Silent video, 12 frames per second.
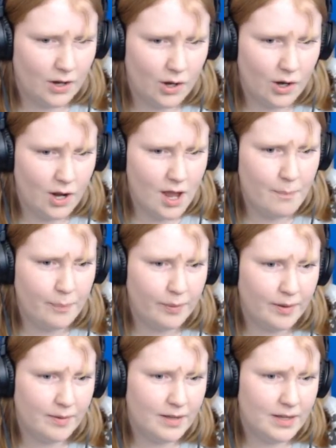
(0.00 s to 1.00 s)
Nope.
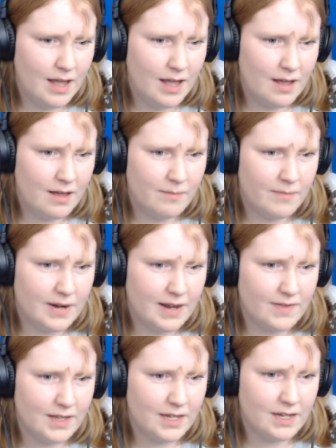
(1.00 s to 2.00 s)
But I
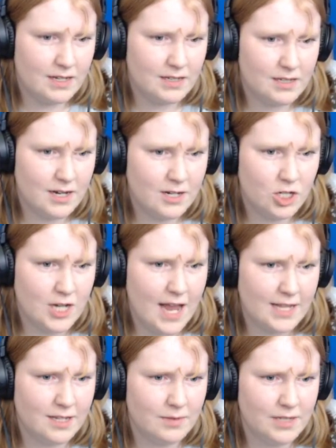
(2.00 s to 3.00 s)
think he's done
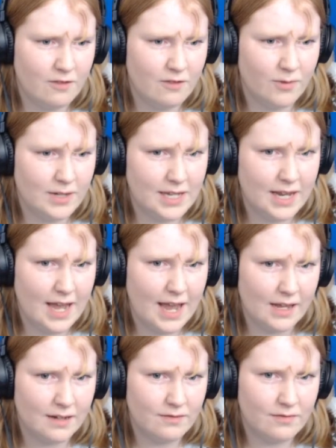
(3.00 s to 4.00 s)
shat himself once
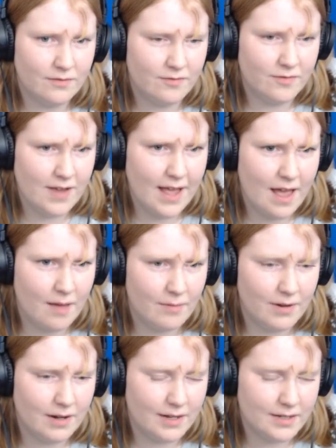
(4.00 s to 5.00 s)
again.
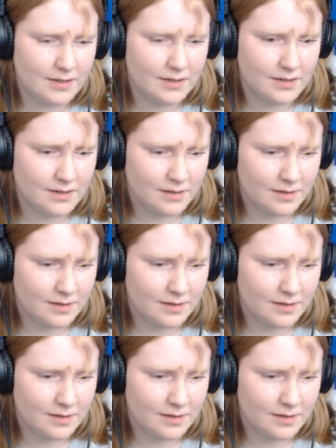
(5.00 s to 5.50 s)
Fabulous.